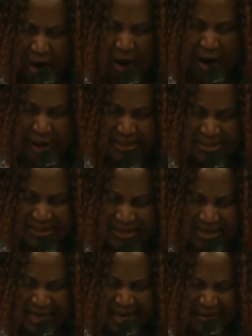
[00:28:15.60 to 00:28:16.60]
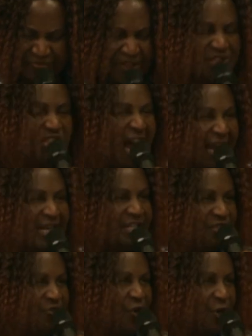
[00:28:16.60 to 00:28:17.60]
God. And the
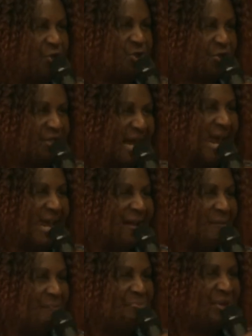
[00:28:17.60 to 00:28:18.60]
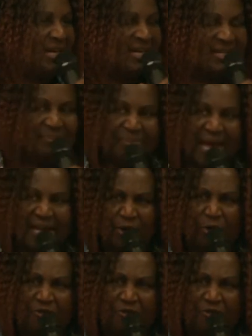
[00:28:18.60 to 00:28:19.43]
challenge for you today, many